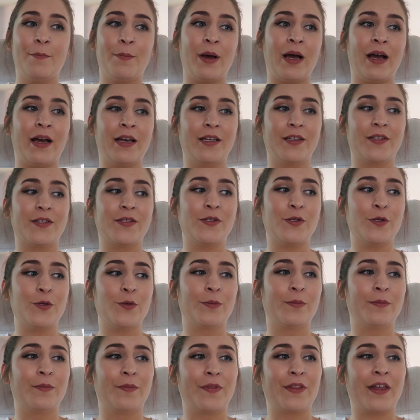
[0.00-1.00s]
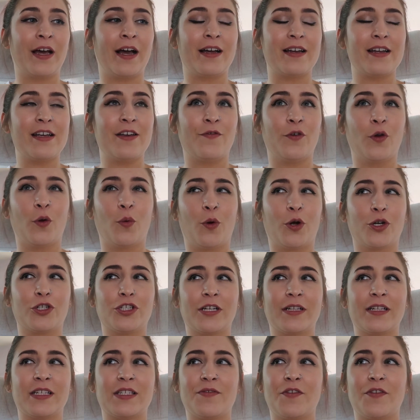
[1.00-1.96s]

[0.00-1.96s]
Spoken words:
but I assume that if you're watching